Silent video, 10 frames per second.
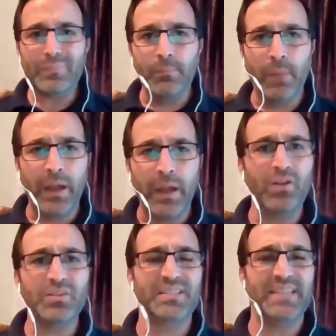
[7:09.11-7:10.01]
my
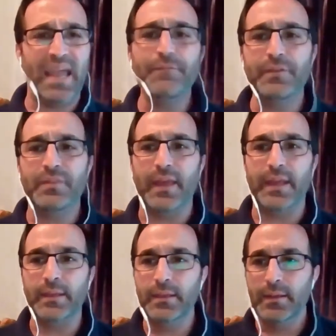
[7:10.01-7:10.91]
answer to
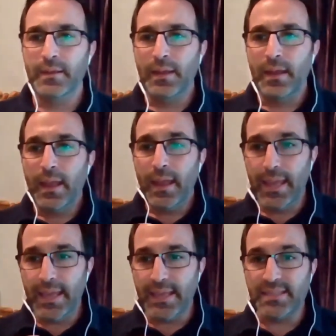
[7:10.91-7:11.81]
everything
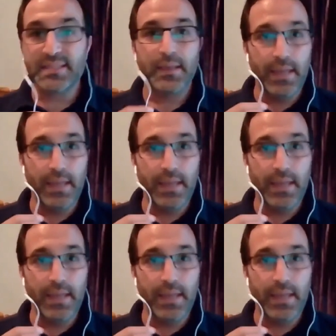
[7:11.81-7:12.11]
is